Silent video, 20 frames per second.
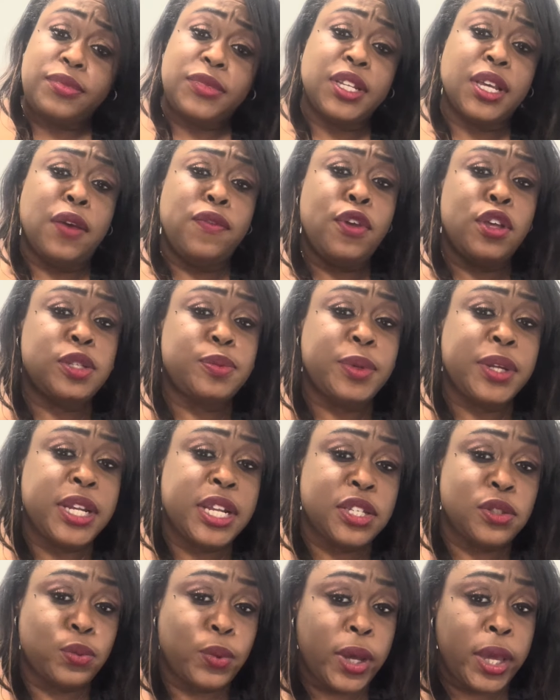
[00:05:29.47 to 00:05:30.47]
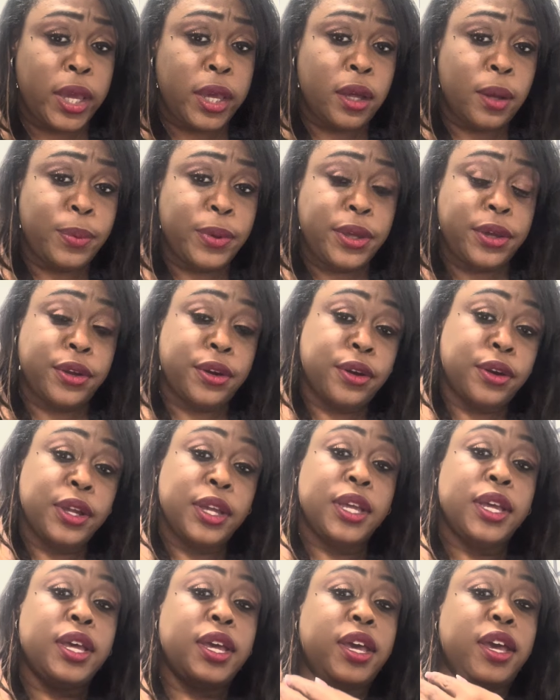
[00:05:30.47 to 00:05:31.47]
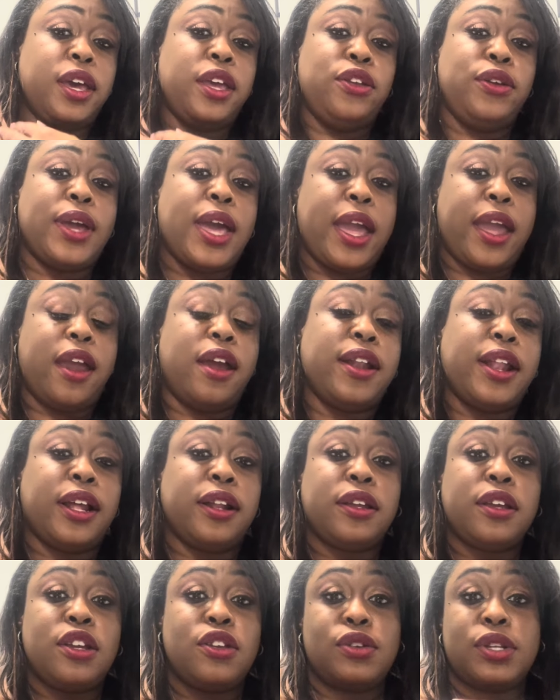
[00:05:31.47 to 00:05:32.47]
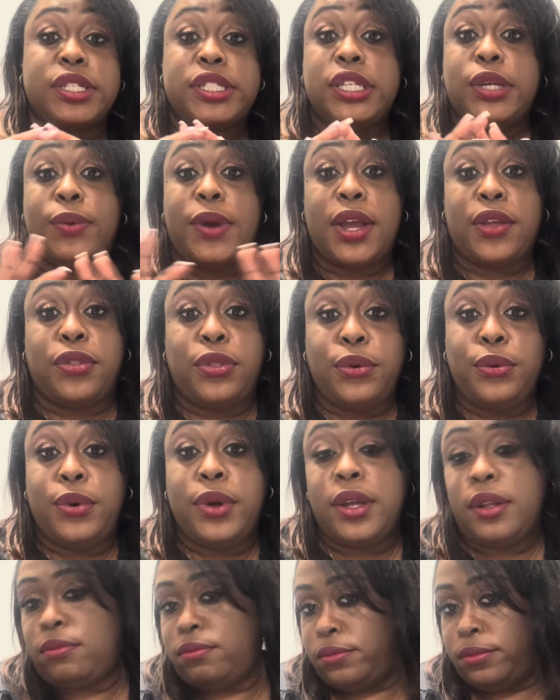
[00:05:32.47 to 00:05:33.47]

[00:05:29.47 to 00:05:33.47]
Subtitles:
If your split ends way up here and you got hair down here, you can see right through it.